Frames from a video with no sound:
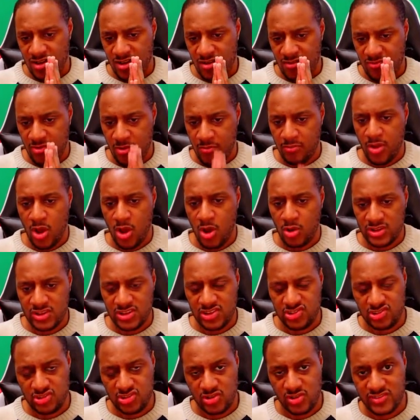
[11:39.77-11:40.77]
from Gold
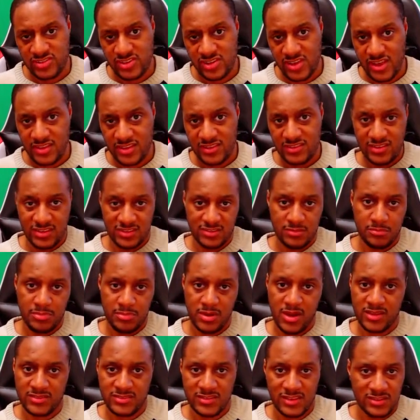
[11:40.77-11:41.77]
Edition, obviously you're getting the Season
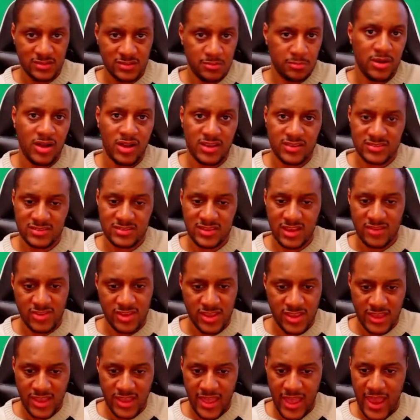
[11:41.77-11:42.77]
Pass stuff you
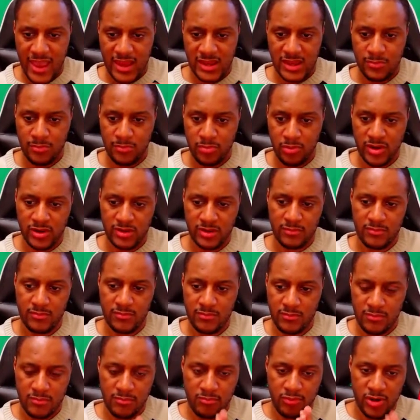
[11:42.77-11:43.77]
can get at any point.
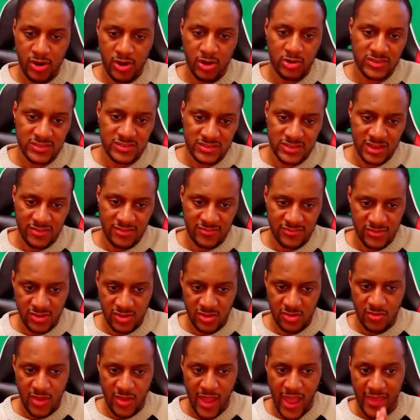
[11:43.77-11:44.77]
Pre-order stuff,
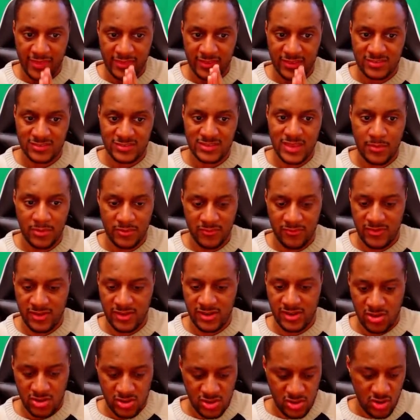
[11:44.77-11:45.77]
you at this time of
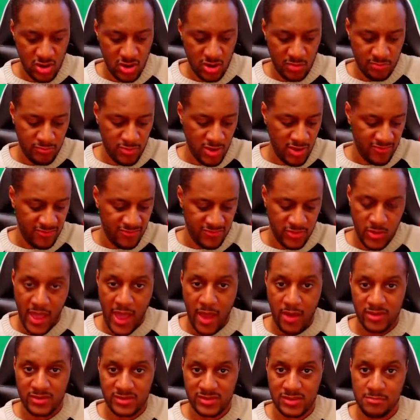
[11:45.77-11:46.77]
video, you got a few
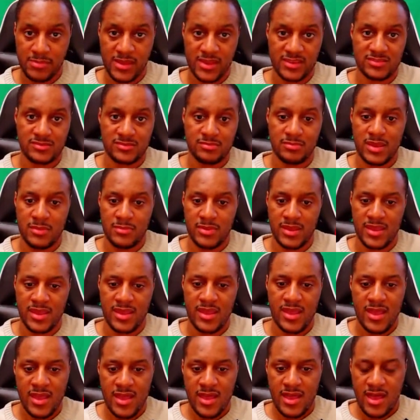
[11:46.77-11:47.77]
hours at best, maybe.
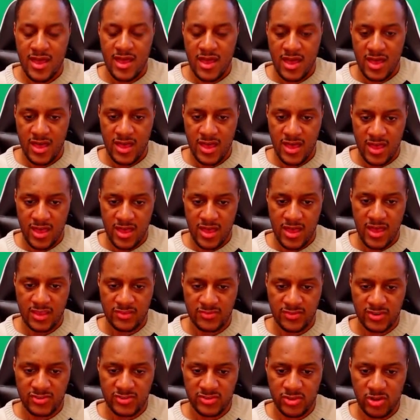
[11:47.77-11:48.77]
As
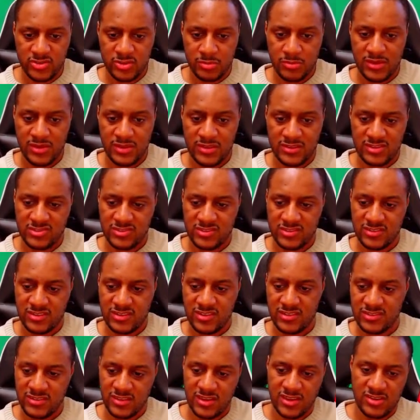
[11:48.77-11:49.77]
far as the Ultimate Edition is
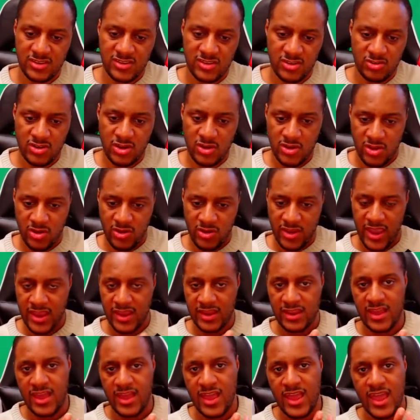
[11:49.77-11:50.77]
concerned, you know you're
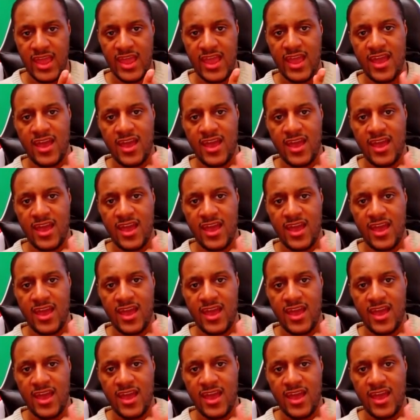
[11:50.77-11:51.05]
getting a